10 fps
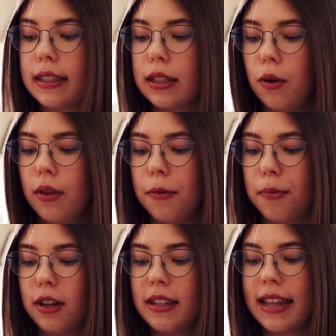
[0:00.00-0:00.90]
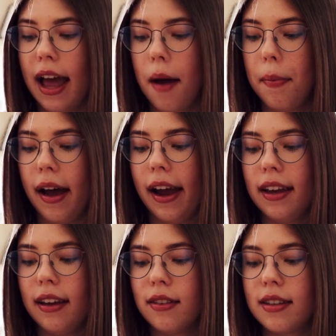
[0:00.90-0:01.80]
So the first app
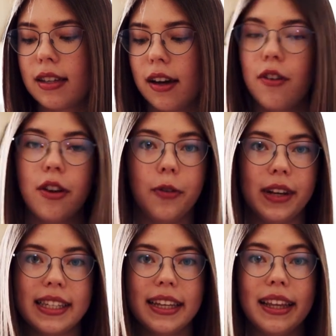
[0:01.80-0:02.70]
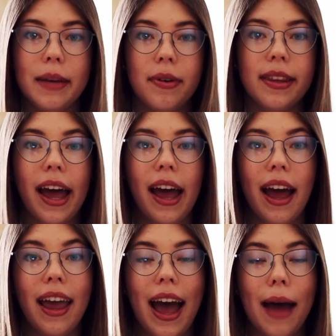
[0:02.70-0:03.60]
I discovered recently, but
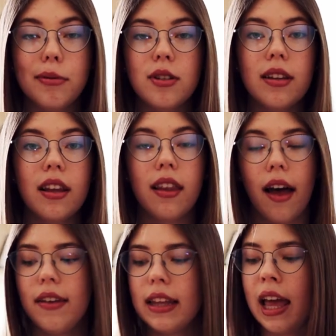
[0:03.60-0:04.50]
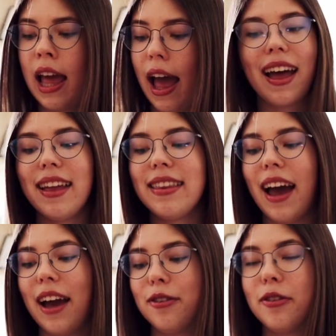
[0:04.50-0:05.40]
I absolutely love it and
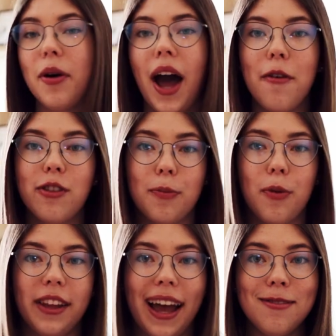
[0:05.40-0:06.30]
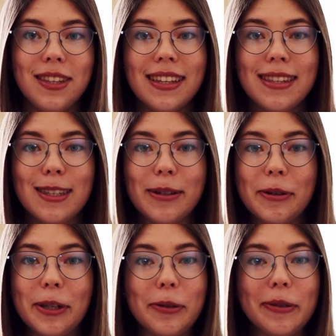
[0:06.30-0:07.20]
I don't know how to pronounce it,
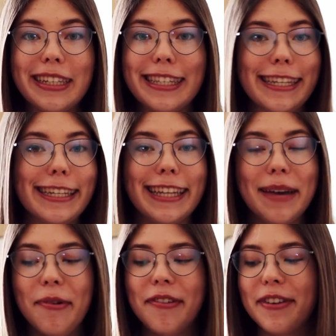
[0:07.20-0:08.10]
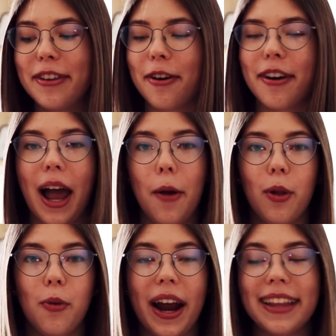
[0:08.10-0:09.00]
so you will see the name of it or I
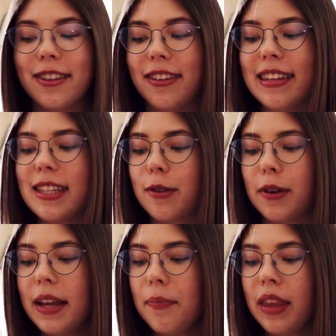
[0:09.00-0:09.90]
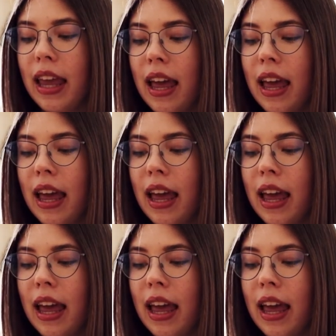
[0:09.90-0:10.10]
will write it on the screen.